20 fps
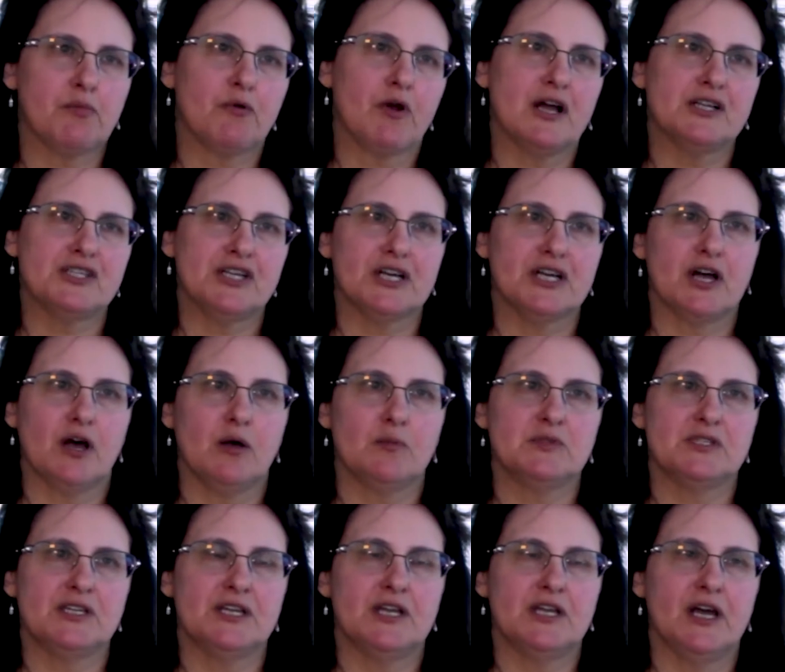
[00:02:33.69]
project
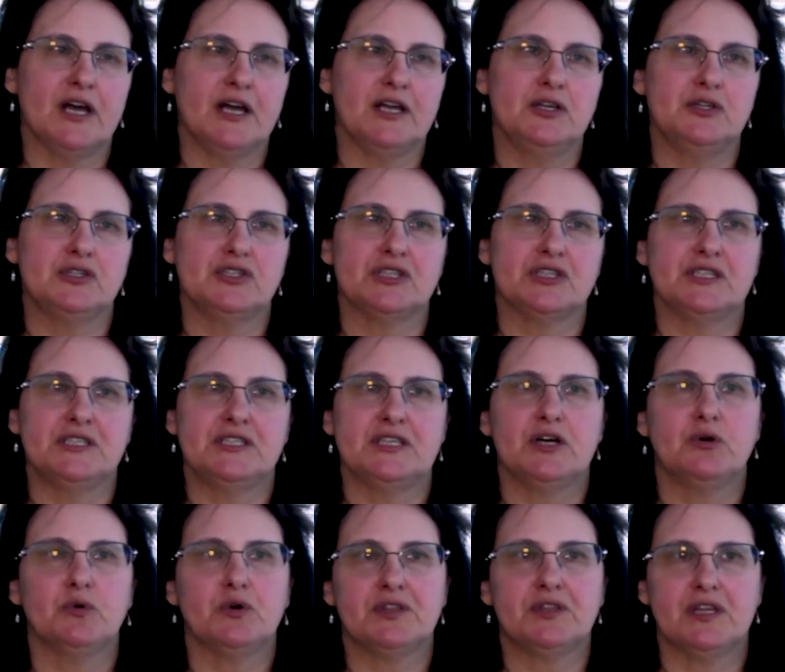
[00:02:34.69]
comes in, I usually
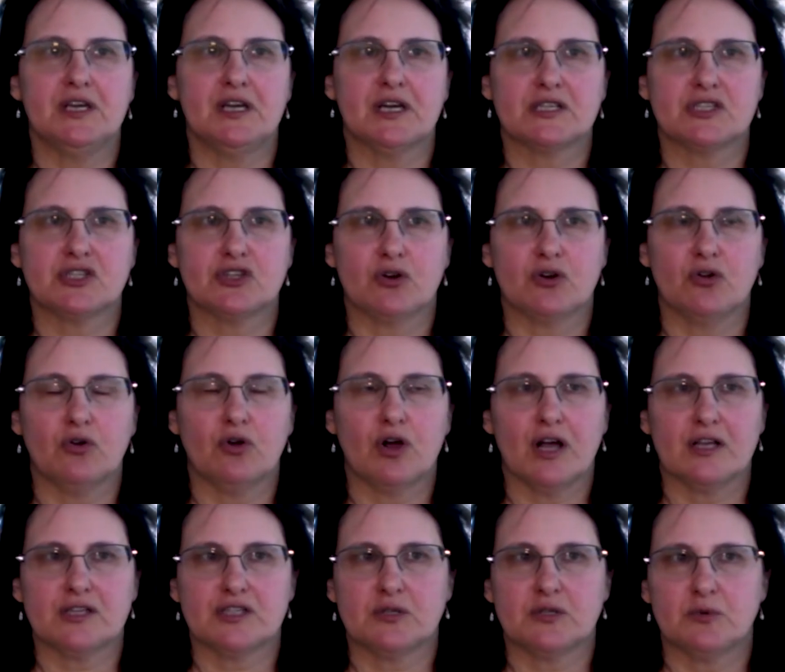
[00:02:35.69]
deal with the external
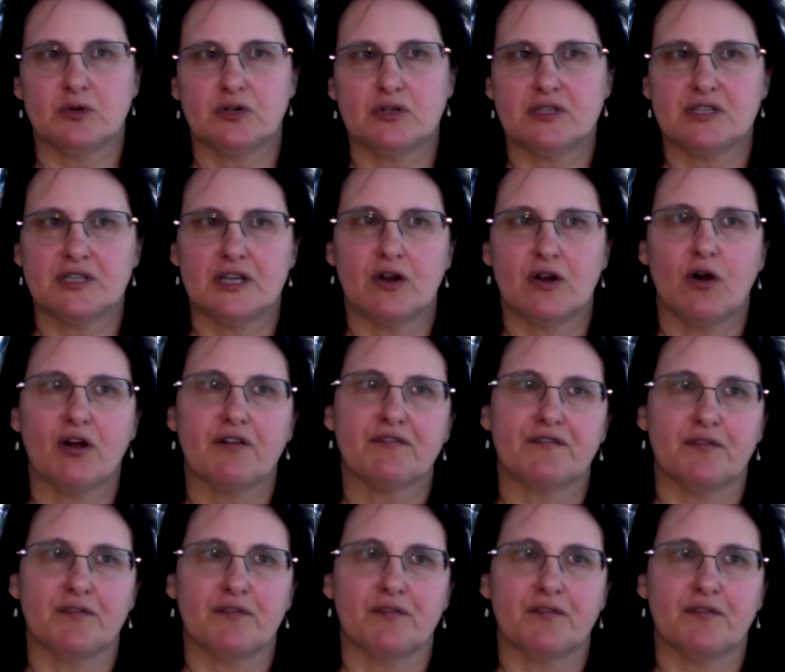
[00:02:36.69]
customers that aren't